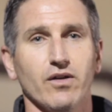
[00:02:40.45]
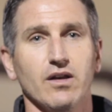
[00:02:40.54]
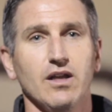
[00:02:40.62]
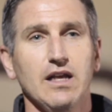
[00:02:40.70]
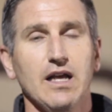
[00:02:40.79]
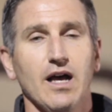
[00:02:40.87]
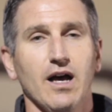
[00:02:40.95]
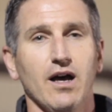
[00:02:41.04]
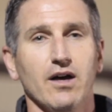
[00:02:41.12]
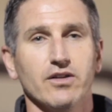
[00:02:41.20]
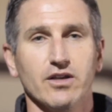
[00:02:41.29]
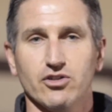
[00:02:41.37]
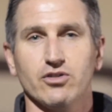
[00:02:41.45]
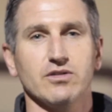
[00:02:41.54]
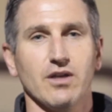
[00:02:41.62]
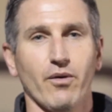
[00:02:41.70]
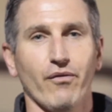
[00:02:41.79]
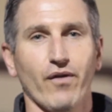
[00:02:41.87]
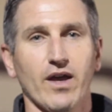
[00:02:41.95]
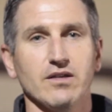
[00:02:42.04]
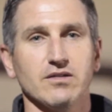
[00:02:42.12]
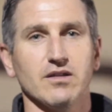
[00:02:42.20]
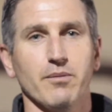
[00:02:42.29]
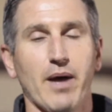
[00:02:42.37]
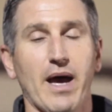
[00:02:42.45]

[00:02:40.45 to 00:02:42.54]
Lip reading: and the issues that we face and the